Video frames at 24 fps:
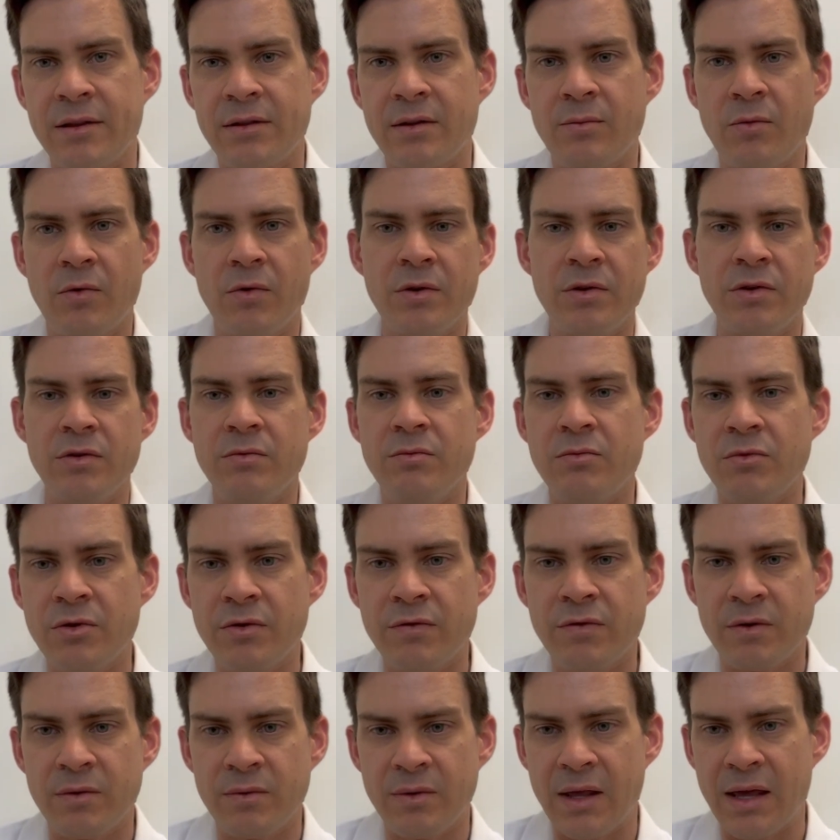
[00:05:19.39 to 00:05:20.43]
The more you
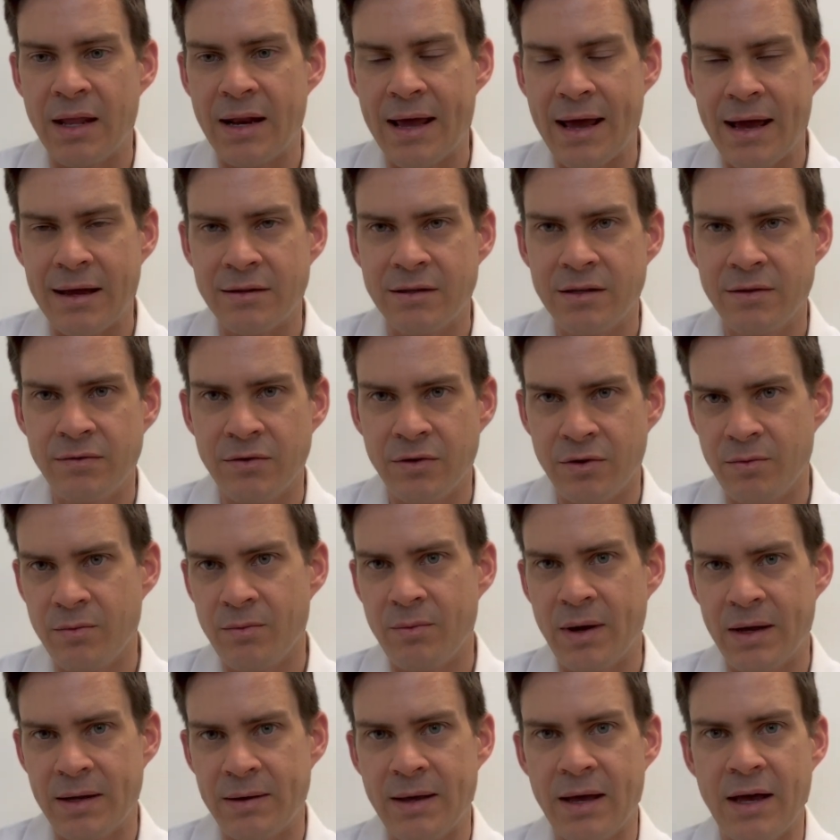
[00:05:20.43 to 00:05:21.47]
move and get active, you
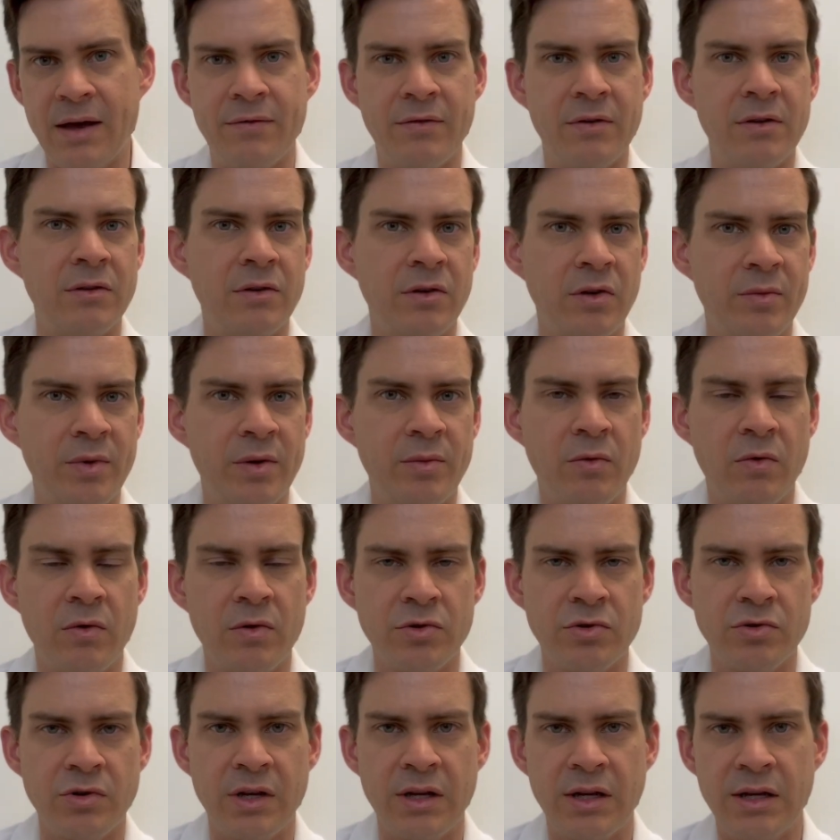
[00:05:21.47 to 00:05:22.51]
might have a little bit more
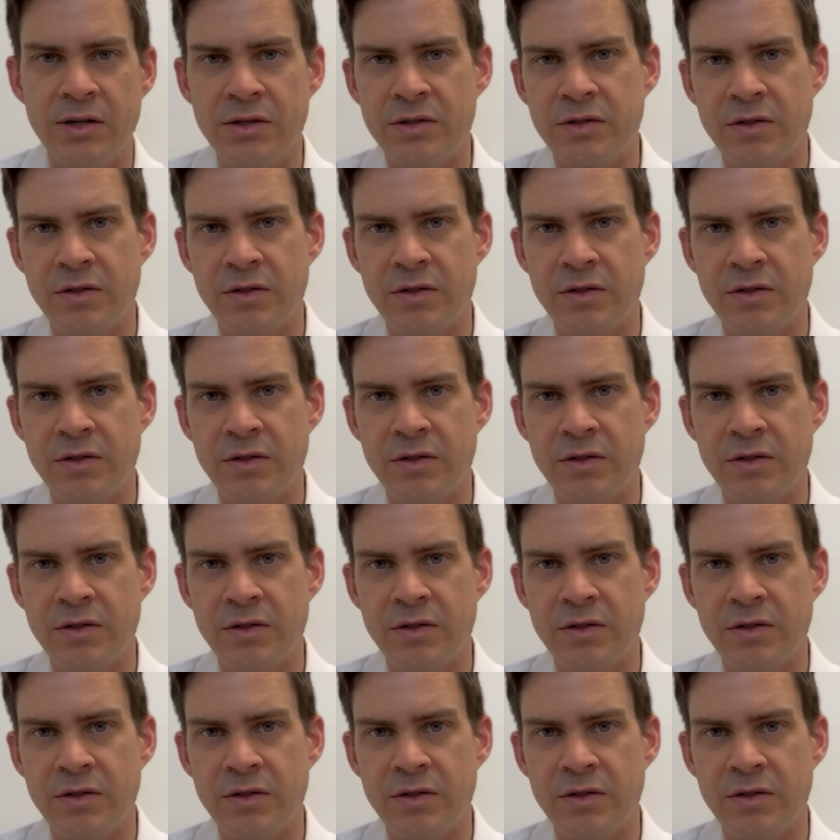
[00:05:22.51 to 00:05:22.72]
drainage.